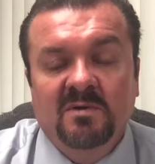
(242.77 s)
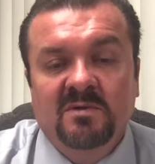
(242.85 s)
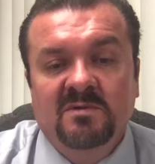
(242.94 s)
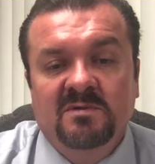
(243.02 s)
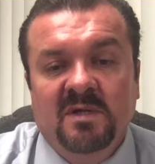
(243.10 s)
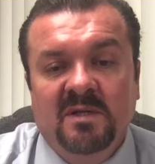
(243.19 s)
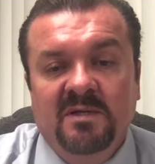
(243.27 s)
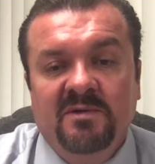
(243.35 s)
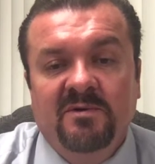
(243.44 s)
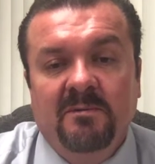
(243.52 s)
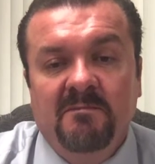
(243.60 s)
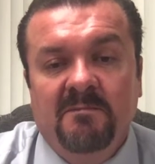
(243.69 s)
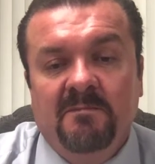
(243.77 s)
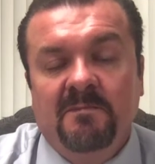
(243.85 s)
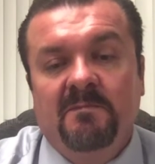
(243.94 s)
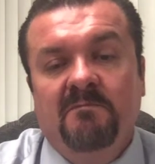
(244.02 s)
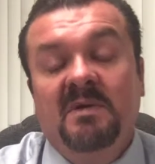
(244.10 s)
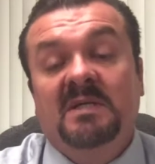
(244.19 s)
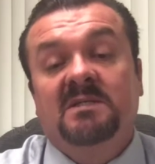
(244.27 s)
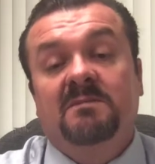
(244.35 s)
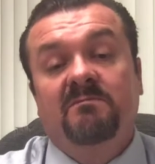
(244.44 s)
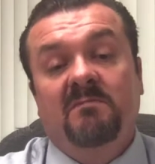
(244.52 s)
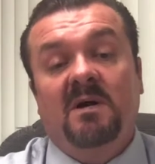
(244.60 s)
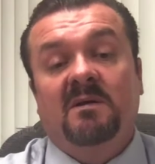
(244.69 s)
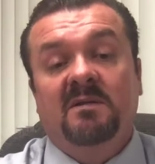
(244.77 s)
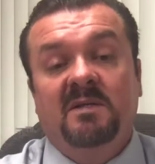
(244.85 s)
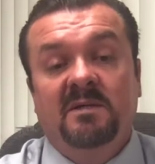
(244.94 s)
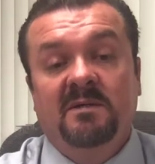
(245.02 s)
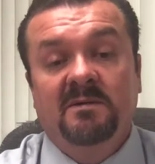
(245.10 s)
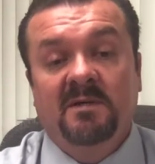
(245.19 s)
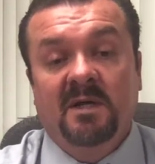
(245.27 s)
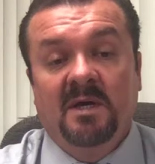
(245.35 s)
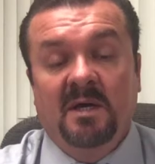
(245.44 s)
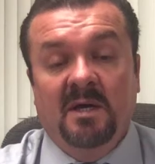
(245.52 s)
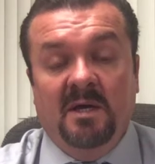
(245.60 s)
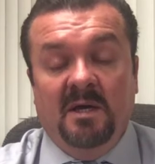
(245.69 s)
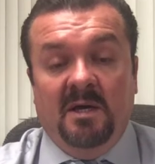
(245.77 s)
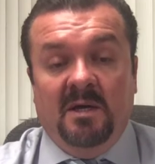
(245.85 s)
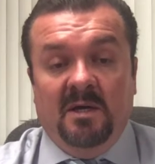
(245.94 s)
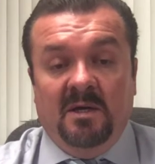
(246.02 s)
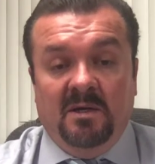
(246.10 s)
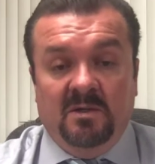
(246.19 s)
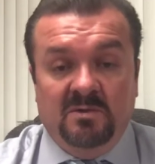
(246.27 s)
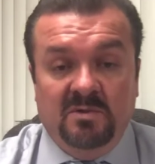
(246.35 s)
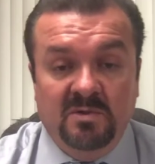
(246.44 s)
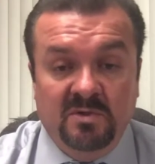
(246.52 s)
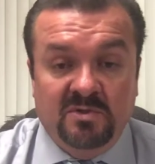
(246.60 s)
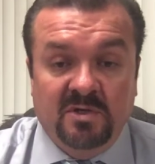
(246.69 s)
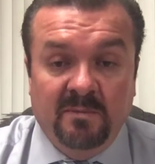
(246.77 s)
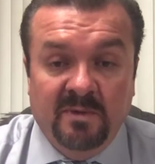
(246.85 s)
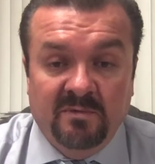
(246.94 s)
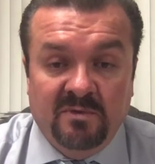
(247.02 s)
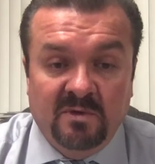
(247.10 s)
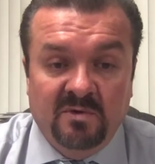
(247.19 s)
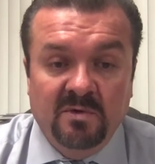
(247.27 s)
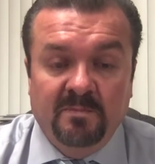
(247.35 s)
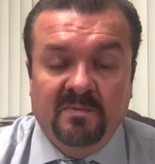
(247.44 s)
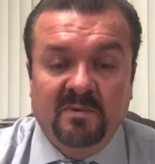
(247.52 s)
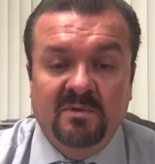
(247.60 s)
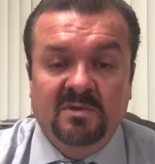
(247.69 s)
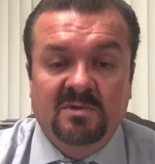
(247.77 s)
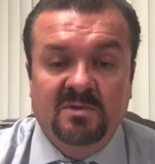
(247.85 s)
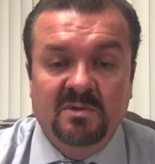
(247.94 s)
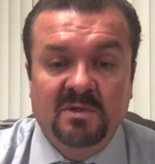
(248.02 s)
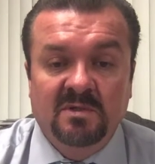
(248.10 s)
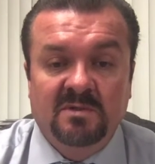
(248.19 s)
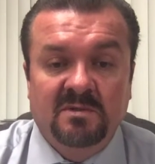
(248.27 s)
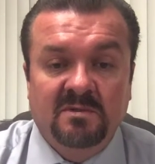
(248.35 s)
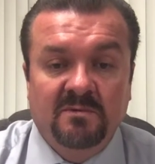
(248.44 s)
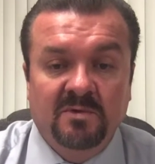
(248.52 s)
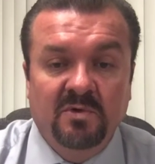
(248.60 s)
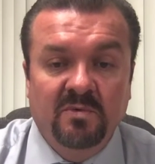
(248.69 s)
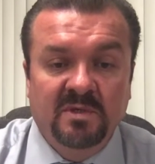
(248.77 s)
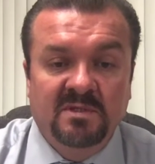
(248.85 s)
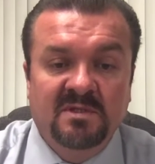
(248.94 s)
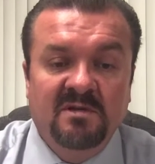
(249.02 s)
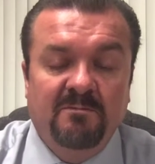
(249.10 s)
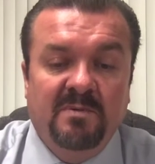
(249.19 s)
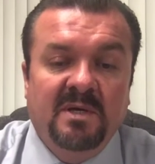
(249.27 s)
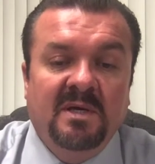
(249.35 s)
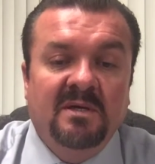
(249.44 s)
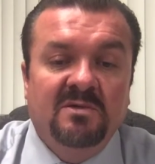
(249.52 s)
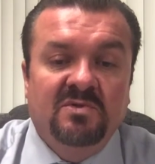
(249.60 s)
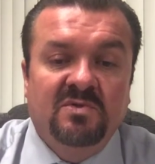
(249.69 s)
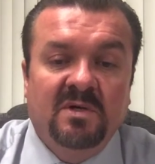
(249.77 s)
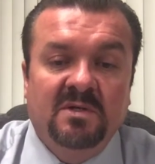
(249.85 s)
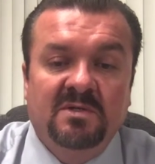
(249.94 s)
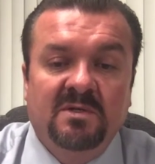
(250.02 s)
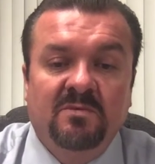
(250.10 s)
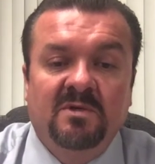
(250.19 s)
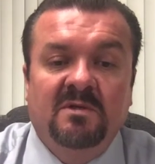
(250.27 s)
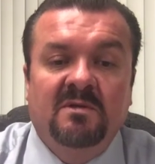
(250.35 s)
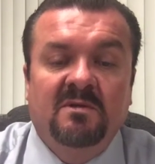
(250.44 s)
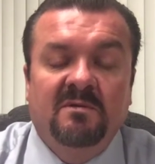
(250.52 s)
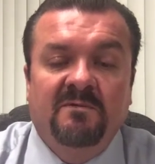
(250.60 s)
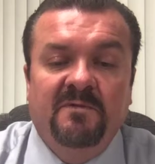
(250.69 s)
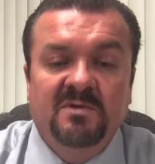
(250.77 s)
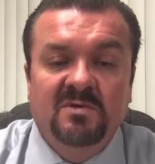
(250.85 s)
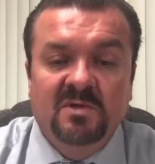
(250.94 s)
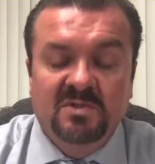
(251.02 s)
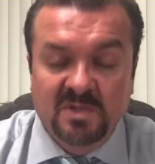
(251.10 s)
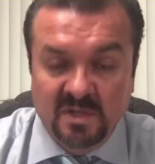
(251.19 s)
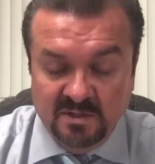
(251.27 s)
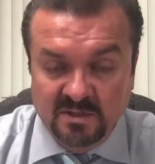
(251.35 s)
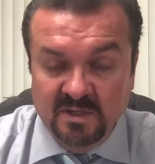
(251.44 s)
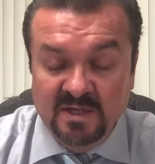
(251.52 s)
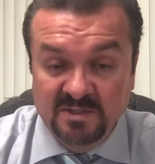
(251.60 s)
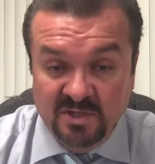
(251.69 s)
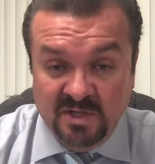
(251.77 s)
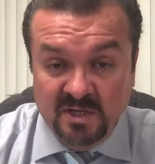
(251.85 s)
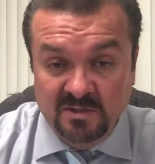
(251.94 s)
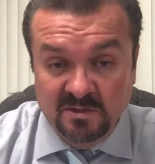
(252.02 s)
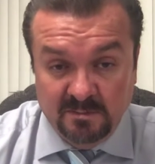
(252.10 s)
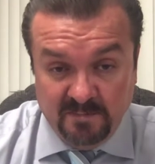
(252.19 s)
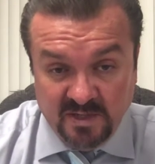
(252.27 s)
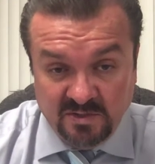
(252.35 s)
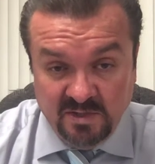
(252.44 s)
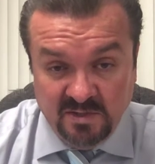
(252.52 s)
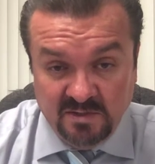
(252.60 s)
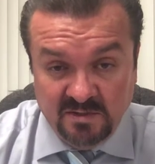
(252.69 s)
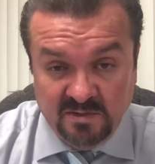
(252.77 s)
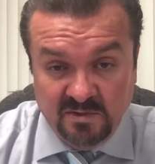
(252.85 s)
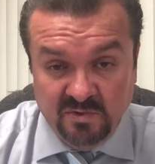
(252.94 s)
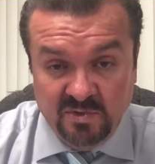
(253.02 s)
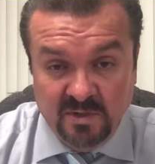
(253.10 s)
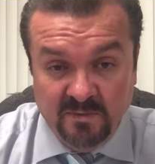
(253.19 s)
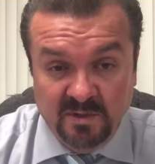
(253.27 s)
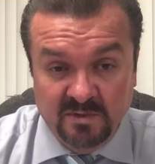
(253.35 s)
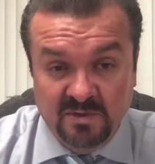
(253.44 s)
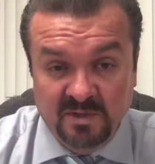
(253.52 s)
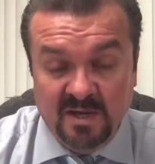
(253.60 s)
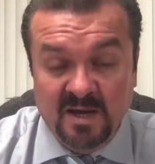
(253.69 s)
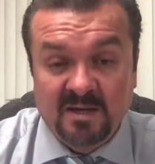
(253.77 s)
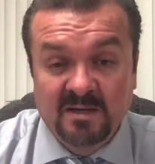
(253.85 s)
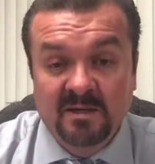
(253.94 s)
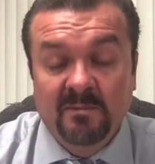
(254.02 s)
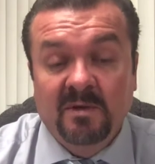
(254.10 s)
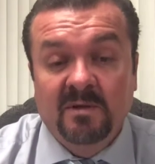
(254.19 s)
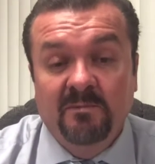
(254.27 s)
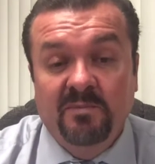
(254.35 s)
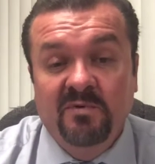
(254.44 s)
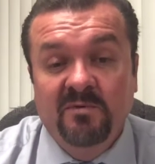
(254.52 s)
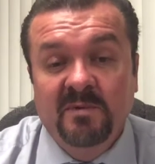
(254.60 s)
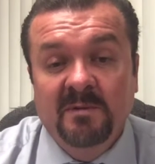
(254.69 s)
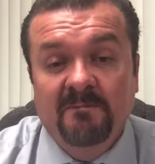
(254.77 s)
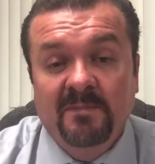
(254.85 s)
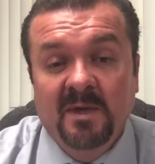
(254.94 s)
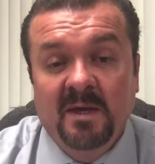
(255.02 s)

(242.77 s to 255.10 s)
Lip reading: Used a linear mix modeling to determine if the group of the students who received PE instruction with physical education specialists contributed to the academic improvement